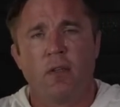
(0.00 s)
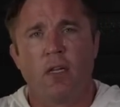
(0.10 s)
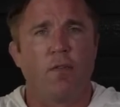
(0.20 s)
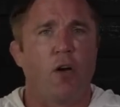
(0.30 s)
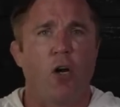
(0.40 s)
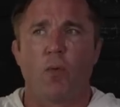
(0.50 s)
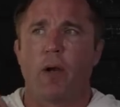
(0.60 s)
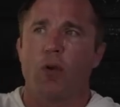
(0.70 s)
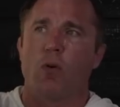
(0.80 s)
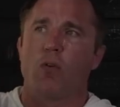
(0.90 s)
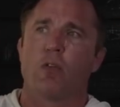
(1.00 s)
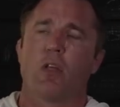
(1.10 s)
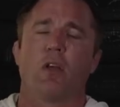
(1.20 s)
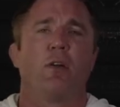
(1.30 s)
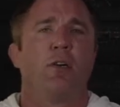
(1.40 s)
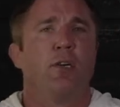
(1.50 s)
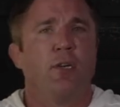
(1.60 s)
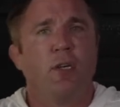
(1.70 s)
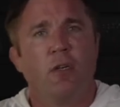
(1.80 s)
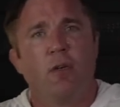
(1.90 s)
They'll have already ordered the
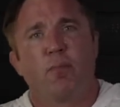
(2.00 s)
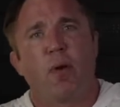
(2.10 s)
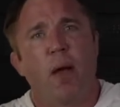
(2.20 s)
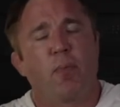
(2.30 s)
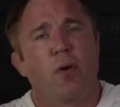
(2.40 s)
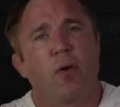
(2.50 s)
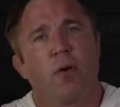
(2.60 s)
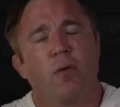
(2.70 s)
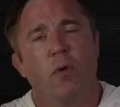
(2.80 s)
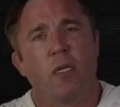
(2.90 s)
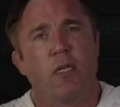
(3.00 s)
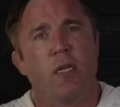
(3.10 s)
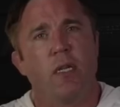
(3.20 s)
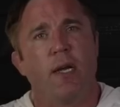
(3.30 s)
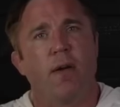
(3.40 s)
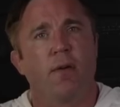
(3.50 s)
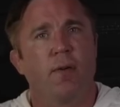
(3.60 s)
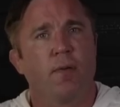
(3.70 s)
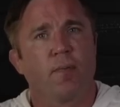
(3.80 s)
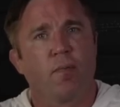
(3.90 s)
proper whiskey there.
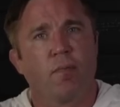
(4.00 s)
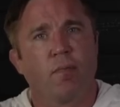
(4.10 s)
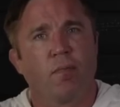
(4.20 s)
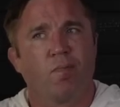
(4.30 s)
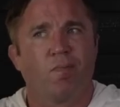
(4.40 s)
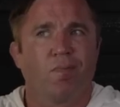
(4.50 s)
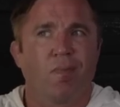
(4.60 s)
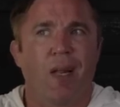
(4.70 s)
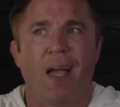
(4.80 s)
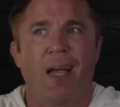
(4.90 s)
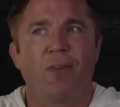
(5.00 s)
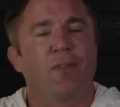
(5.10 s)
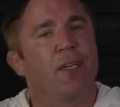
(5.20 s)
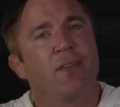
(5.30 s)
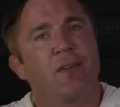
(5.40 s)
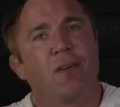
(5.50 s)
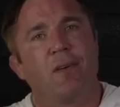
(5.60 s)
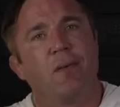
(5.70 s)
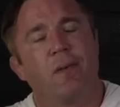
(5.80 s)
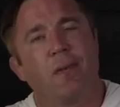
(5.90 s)
I don't think
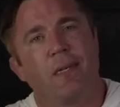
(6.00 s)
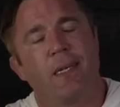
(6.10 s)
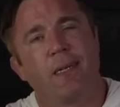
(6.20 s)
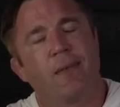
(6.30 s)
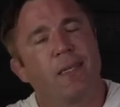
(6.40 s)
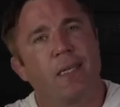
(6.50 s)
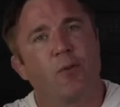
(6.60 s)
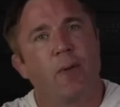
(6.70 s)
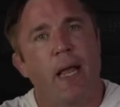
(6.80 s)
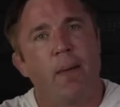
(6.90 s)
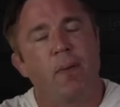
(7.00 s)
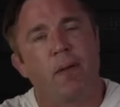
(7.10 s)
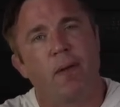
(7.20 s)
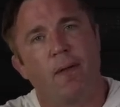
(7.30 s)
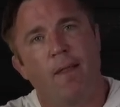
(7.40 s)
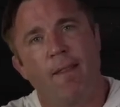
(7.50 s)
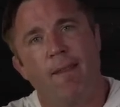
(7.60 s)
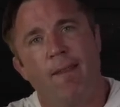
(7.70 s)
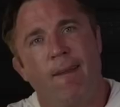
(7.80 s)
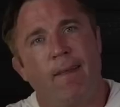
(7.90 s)
so. I don't think that's what happened.
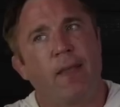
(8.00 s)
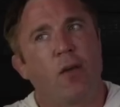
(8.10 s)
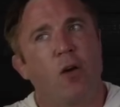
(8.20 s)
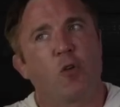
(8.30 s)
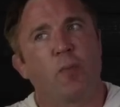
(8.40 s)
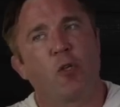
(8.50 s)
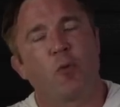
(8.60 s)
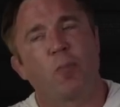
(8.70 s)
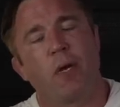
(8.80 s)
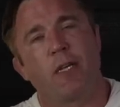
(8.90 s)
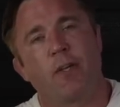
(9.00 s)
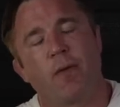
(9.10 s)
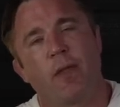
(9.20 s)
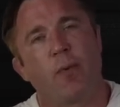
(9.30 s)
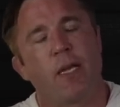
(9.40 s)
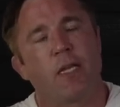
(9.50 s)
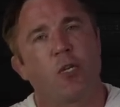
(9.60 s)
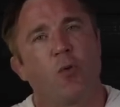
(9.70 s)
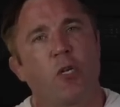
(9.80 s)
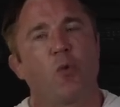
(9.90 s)
I think Conor's been surprised here. I think when you ask
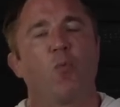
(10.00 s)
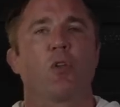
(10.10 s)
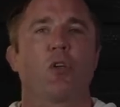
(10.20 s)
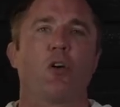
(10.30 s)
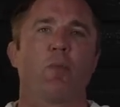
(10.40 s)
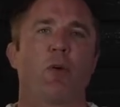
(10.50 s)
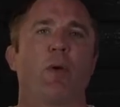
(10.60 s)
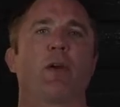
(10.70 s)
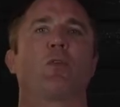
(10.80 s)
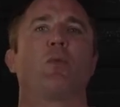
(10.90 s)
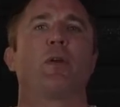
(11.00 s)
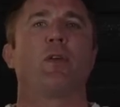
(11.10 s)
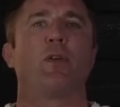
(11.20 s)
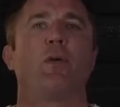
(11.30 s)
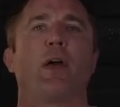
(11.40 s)
the question, what's Conor McGregor going to do?